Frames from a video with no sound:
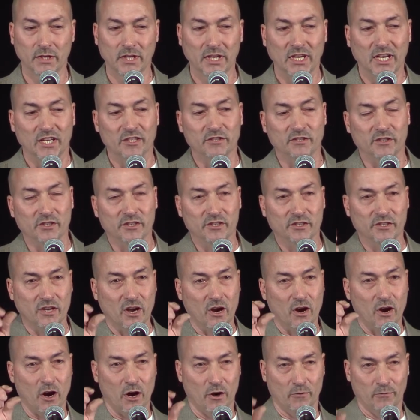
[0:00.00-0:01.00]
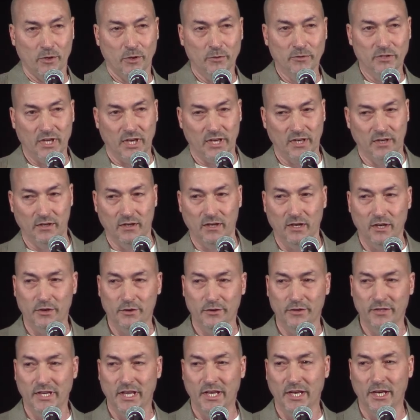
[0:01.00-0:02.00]
It's a star rotated
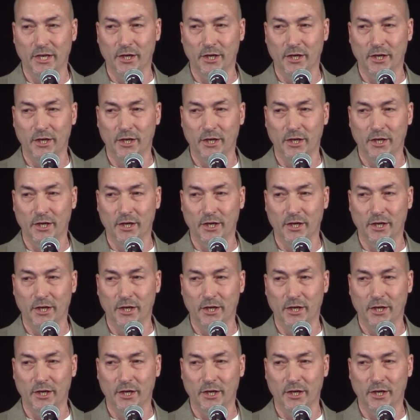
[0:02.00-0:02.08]
180